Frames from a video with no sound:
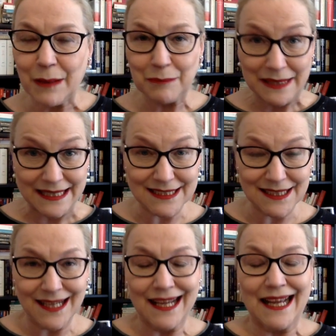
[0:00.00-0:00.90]
But
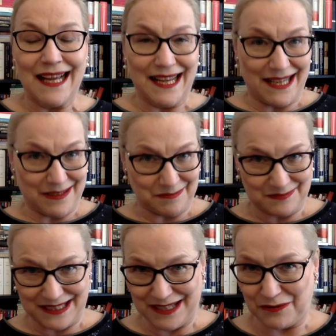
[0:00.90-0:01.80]

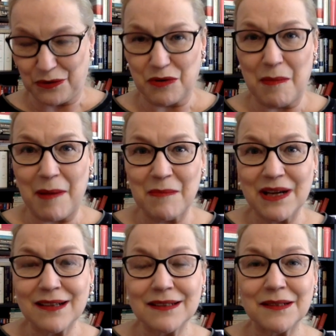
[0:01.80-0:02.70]
if you
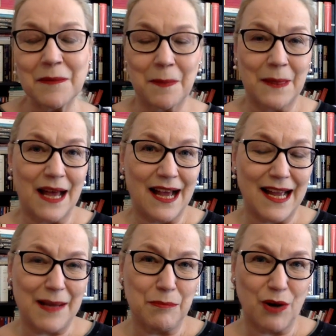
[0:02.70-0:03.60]
remember,
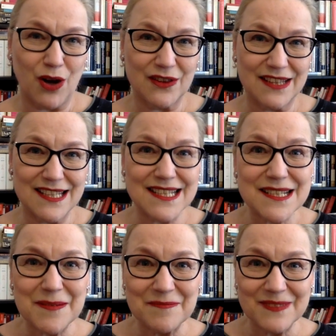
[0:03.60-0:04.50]
I bought
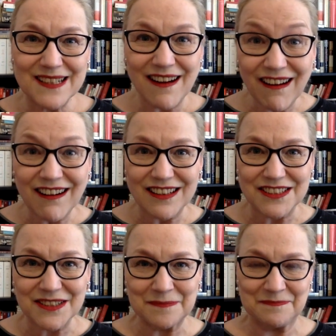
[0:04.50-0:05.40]
this
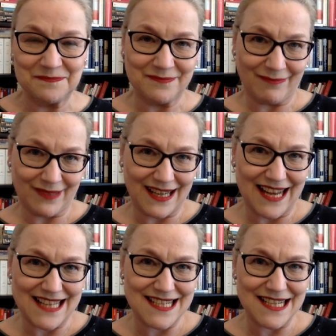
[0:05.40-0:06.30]
card
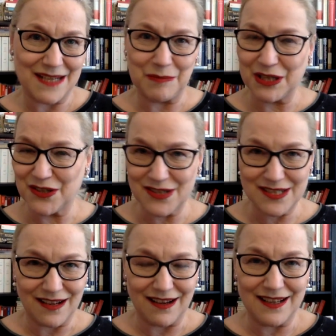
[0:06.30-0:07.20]
last year because
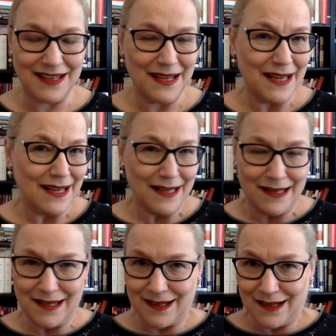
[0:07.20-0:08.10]
I
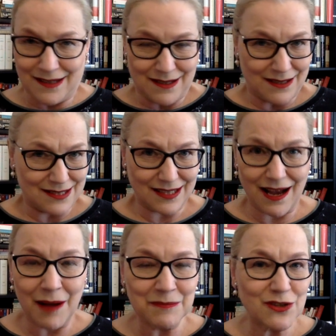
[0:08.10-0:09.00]

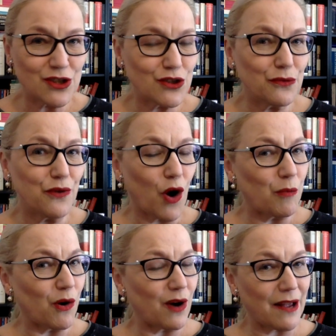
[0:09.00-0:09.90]
succumbed to
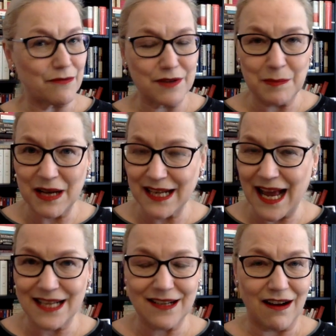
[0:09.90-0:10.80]
FOMO. Everybody
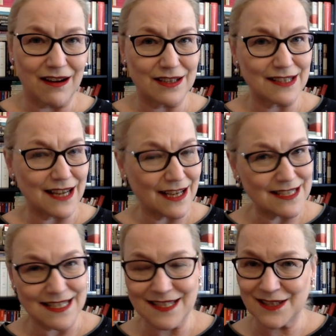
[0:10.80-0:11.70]
had a card and I
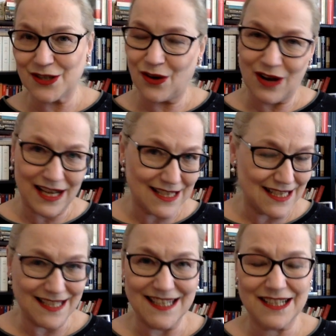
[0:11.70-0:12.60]
didn't, so I
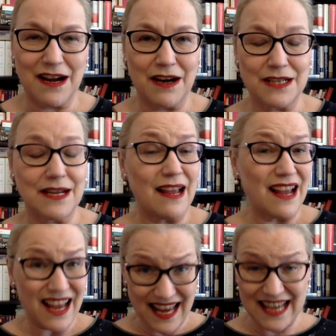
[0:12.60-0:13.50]
needed a card.
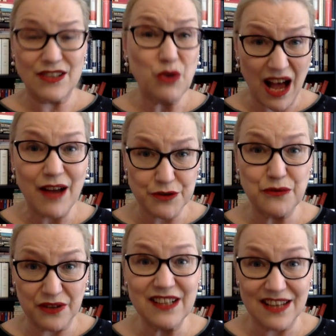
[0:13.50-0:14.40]
And you have to
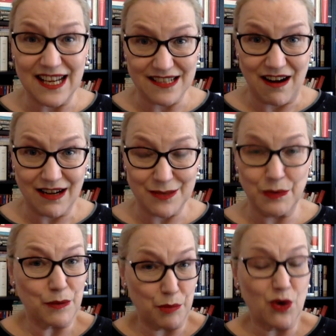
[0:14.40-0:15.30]
fill that card
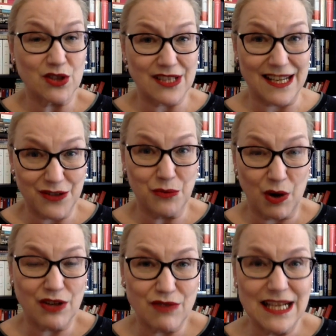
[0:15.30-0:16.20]
with books that you
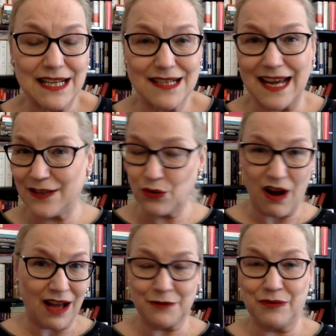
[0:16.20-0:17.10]
want to read, and you
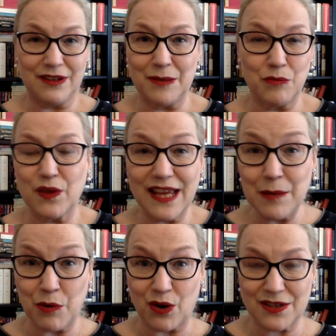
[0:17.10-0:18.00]
can't fill them with
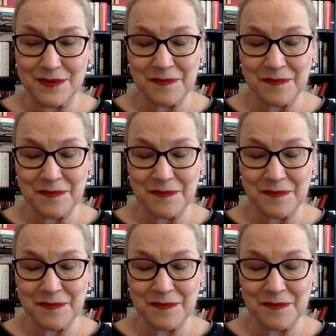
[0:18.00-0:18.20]
ebooks.